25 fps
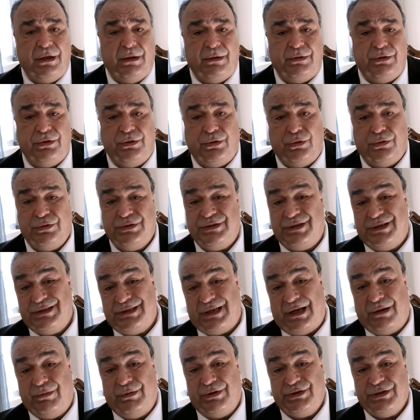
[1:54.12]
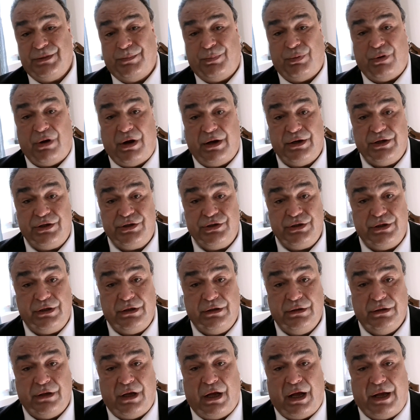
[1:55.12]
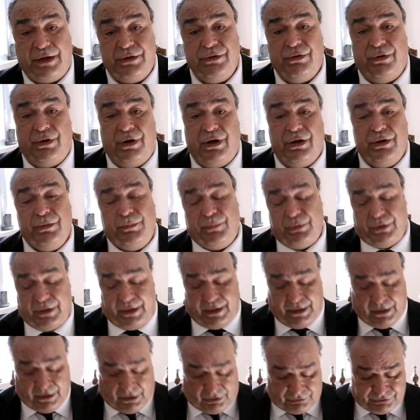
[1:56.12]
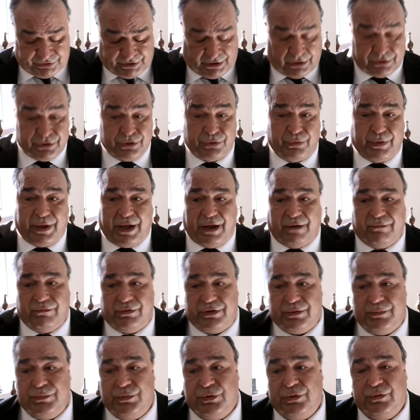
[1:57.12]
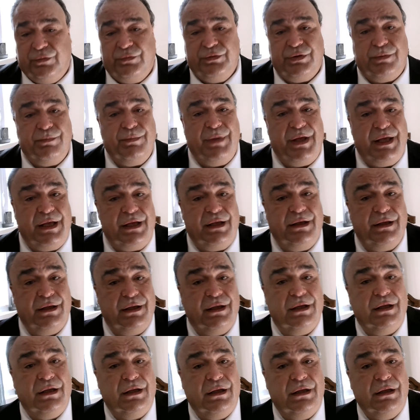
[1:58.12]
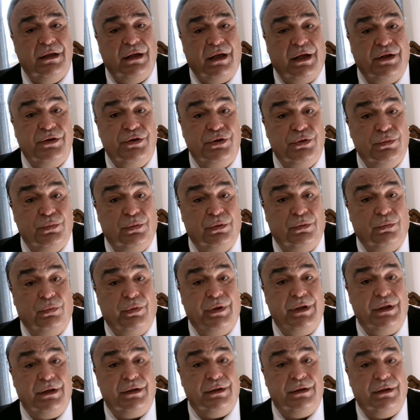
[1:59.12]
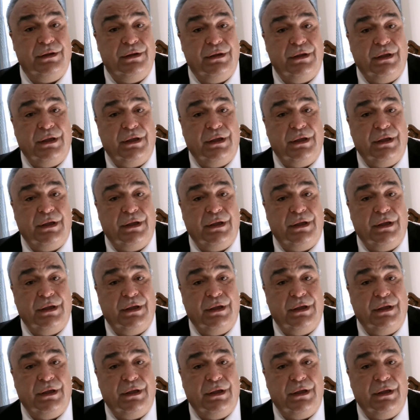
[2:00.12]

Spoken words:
The ghost says, I was a prodigy. I know how to play. I'll tell you every move to make and you will win.